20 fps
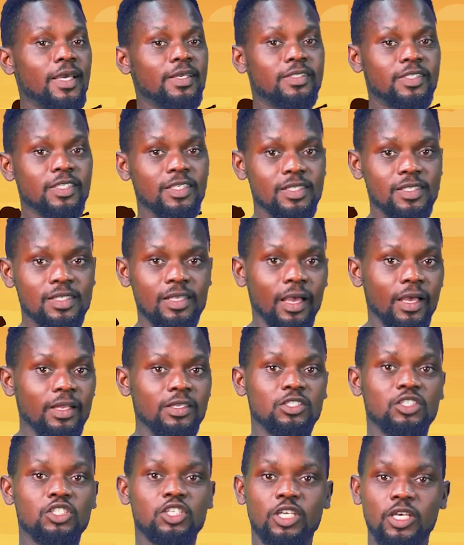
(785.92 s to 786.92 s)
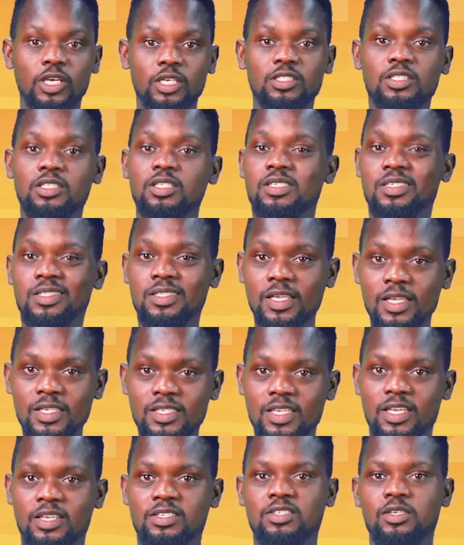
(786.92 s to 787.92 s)
edicts and chaired the
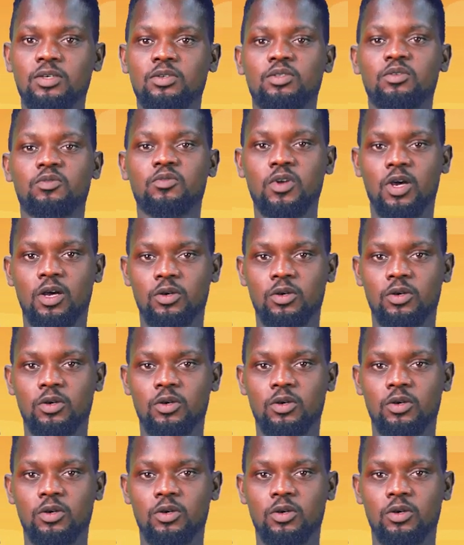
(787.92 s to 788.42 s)
state executive